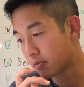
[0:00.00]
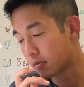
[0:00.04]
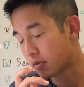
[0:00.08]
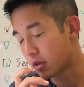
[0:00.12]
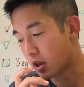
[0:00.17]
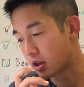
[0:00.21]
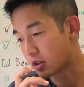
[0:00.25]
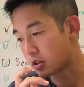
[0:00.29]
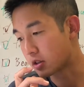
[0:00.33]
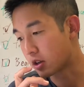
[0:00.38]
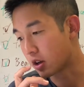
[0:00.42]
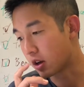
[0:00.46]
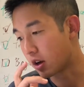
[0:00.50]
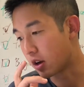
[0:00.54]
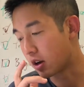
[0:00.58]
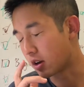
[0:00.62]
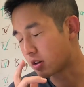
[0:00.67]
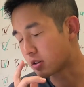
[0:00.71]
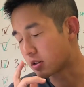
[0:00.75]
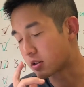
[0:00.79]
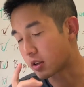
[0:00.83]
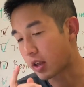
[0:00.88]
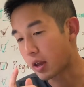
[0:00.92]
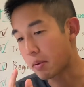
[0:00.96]
this
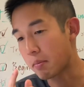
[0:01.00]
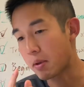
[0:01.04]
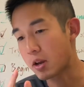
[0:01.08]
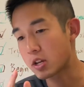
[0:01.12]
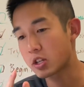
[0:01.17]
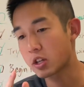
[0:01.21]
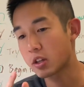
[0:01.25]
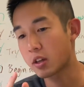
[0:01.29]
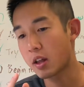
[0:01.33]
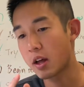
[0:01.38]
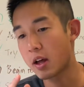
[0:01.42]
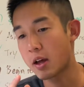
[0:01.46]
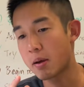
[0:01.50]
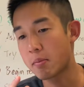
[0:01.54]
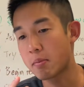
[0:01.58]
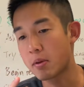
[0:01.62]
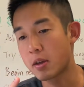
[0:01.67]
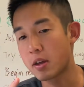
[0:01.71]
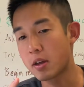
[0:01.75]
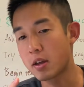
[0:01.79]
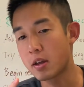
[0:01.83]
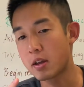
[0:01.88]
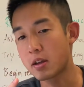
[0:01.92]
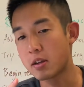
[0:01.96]
scan matching lab
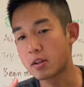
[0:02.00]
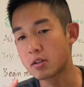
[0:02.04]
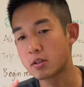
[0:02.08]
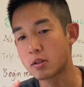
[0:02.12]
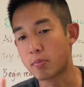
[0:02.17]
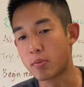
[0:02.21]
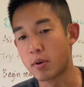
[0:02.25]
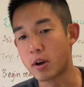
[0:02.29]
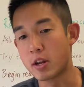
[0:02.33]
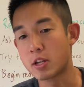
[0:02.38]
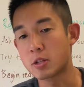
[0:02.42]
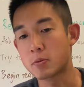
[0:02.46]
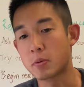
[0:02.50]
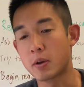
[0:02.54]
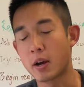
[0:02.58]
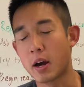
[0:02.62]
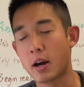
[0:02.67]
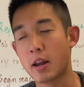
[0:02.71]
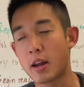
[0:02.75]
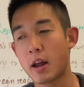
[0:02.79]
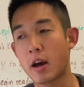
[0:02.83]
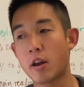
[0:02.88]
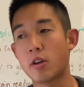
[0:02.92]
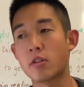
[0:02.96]
is the brains
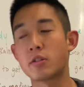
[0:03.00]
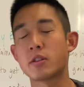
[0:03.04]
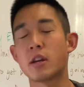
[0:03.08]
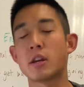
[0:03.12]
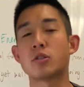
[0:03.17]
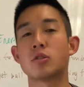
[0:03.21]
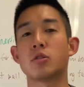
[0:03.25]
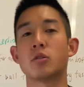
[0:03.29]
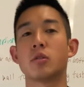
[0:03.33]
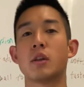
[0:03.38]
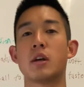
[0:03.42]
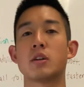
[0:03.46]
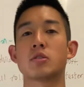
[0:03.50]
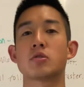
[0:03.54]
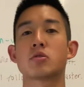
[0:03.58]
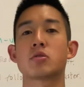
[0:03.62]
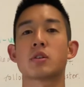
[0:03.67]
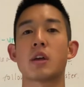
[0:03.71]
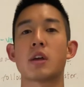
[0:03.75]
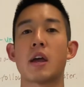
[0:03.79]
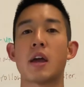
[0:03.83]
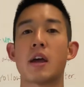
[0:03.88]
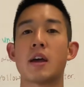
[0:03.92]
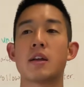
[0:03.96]
behind how do you take two laser
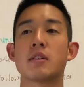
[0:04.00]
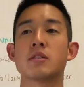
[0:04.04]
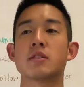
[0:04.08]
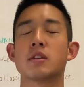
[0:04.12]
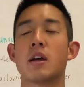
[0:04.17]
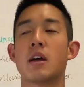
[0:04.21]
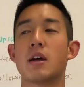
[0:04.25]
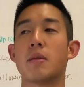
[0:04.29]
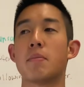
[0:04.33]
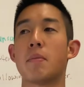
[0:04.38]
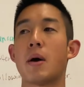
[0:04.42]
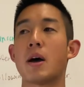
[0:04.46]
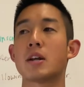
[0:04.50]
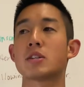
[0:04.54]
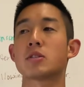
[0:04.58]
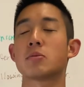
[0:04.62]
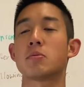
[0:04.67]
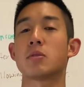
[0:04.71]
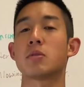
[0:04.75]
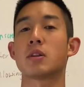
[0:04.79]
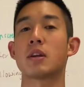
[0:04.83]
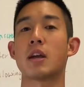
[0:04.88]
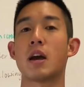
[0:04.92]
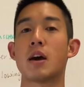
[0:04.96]
scans and match
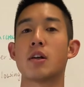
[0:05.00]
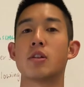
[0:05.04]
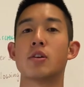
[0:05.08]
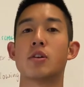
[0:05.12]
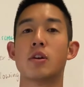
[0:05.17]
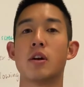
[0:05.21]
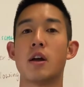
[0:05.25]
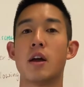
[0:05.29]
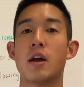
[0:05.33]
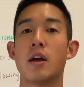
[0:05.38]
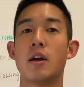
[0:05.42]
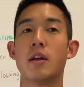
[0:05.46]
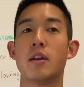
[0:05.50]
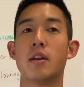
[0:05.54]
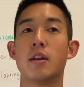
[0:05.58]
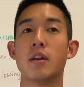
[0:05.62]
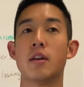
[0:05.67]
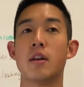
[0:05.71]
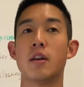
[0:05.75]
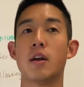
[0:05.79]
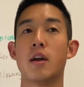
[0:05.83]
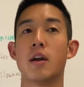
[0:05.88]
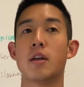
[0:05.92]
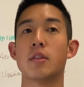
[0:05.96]
them together, and
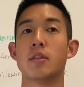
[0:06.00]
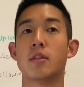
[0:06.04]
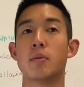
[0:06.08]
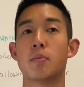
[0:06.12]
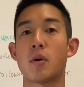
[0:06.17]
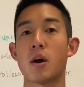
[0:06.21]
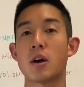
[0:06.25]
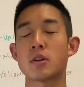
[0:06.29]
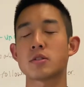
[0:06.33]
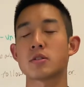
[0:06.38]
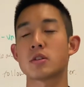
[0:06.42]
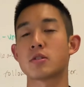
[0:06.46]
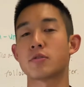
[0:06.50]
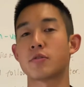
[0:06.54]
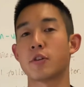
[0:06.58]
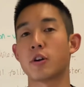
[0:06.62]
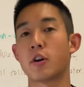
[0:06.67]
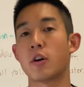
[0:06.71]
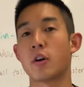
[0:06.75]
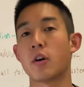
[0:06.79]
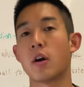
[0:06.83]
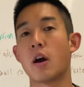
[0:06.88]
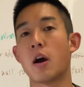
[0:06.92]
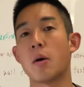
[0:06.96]
in the process
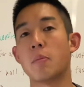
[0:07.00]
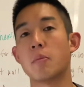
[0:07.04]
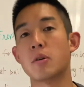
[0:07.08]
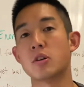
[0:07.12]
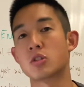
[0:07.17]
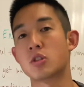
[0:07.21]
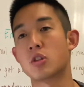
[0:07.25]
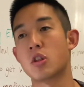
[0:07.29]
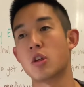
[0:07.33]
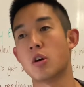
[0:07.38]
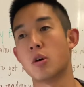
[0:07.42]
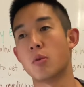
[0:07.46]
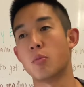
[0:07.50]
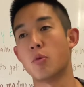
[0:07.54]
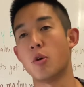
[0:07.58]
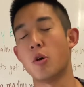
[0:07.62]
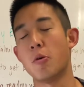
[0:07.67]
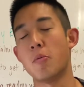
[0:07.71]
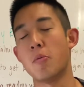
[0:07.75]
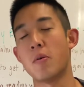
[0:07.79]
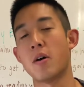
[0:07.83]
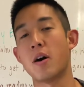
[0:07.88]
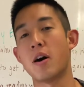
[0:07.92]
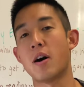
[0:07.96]
figure out how much the
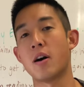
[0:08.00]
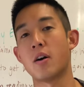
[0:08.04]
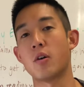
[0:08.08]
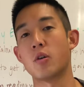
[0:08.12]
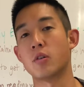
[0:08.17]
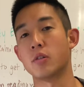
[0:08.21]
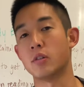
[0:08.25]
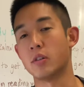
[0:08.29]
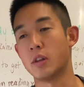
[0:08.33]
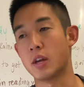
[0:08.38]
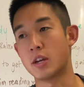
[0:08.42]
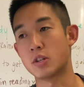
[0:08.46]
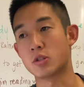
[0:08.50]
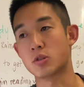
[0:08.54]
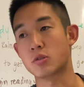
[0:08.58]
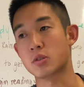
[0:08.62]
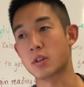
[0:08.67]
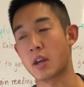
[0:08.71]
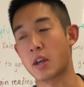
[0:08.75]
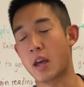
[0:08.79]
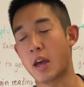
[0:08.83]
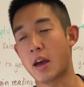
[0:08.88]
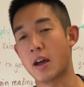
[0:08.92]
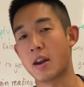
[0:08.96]
robot or laser
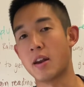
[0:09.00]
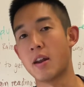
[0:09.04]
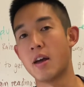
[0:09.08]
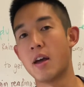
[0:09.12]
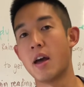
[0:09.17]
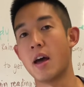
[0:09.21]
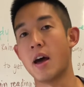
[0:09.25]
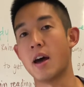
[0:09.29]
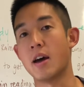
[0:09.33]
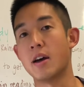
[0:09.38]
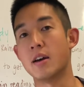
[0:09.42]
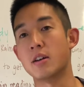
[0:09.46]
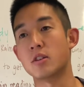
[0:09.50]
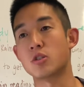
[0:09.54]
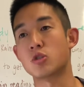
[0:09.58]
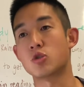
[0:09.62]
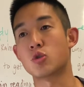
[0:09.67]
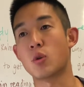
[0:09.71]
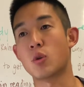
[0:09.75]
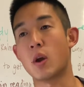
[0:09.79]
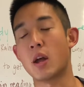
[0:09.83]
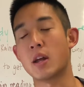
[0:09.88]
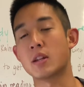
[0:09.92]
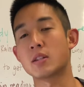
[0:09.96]
scan has
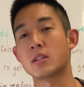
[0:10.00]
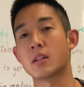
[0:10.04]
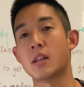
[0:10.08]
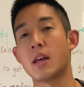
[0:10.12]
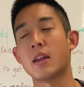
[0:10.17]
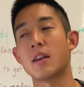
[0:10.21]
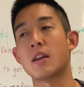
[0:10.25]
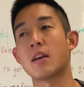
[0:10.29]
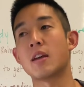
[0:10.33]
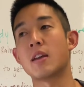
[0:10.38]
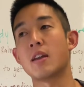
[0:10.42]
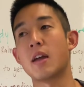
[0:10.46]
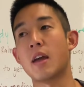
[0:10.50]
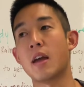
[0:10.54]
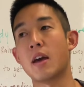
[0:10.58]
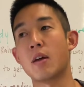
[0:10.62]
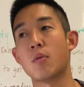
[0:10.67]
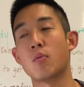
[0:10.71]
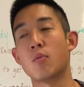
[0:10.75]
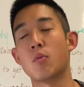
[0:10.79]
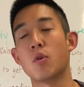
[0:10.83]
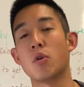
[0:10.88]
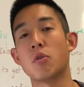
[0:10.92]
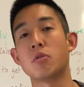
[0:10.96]
translated
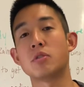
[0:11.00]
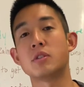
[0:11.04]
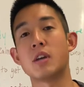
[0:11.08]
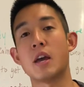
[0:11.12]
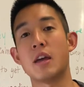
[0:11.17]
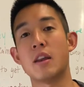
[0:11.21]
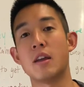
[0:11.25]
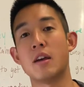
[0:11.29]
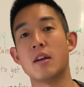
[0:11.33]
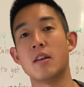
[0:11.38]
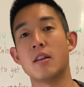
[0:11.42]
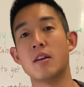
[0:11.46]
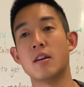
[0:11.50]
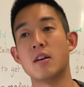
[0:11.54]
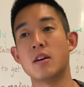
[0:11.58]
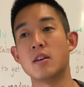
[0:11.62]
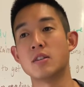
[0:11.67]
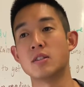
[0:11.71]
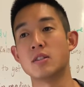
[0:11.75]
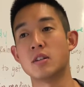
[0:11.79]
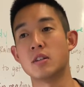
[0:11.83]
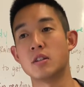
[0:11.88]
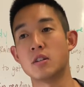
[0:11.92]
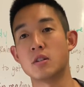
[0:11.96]
and rotated
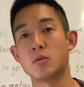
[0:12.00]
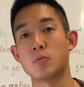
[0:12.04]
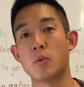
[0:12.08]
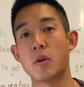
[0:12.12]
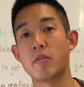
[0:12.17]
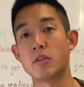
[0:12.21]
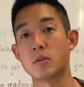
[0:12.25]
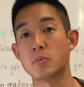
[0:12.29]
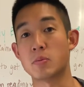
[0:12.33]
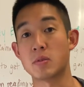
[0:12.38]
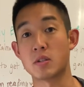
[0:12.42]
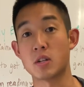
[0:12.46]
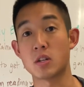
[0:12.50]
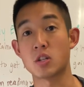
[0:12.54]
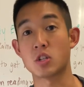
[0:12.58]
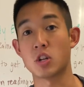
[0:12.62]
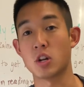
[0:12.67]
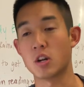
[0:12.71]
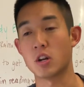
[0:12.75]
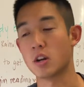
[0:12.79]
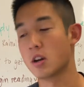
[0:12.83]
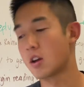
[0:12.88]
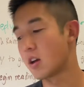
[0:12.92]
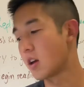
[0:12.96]
since its previous
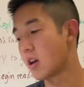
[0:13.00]
position.